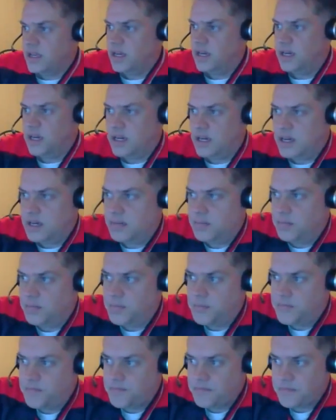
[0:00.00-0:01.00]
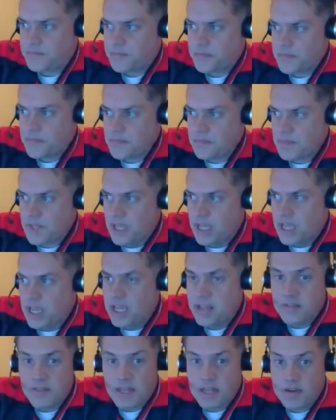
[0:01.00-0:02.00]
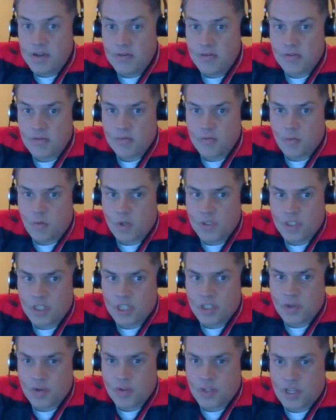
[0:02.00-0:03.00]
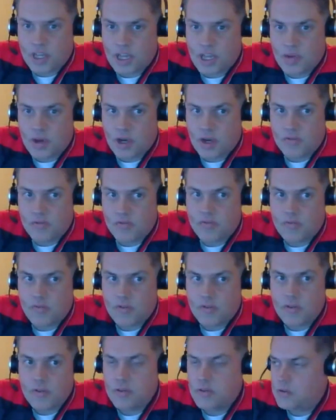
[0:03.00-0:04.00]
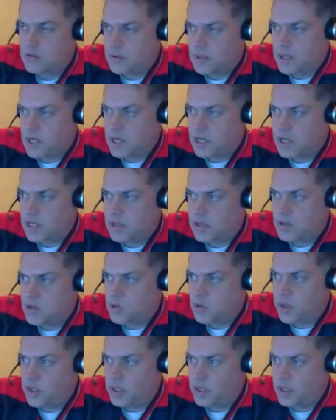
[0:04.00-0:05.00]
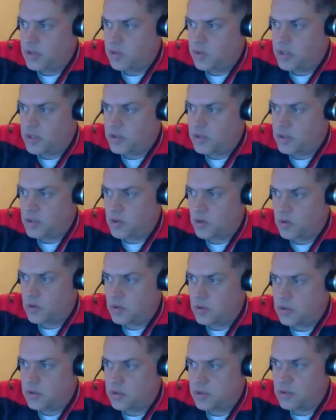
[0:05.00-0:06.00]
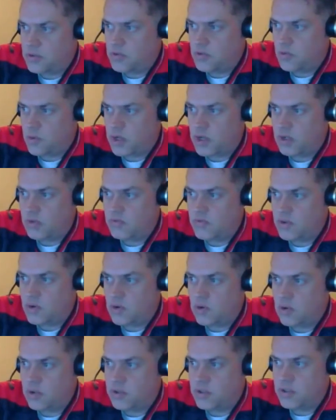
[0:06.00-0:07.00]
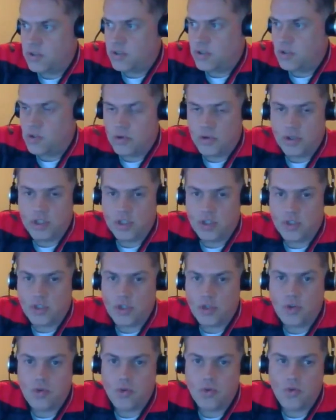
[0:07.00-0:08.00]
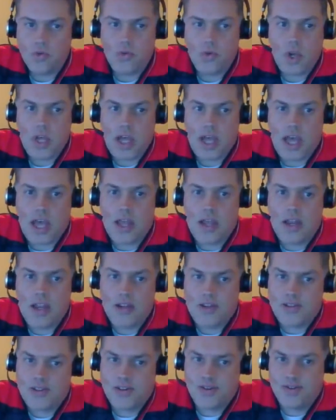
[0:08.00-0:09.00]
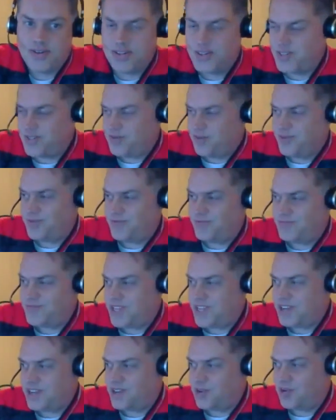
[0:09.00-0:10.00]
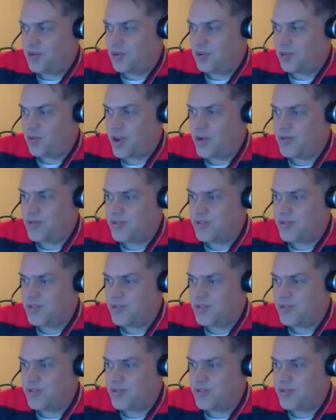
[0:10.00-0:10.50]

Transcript: And then once I turned the game off, New England went and scored 12 goals to Georgia's 2, and it turned into a 10-goal rout.